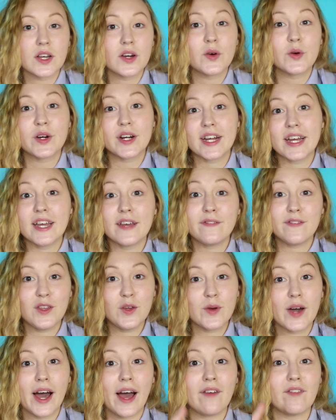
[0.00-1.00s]
or if you
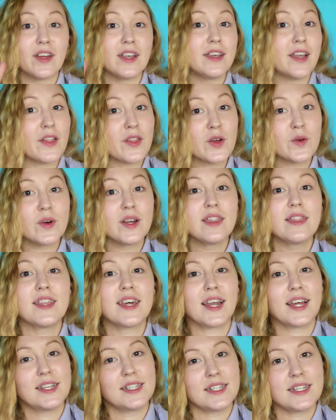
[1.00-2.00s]
have another one that
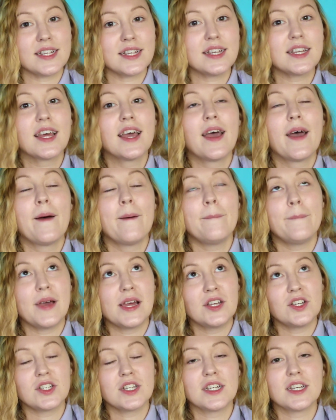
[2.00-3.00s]
I didn't
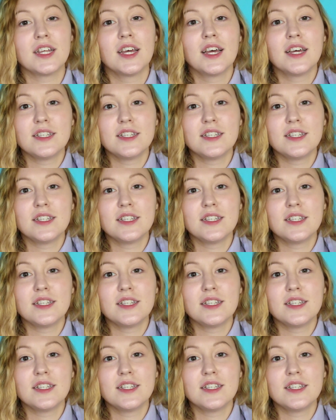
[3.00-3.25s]
mention,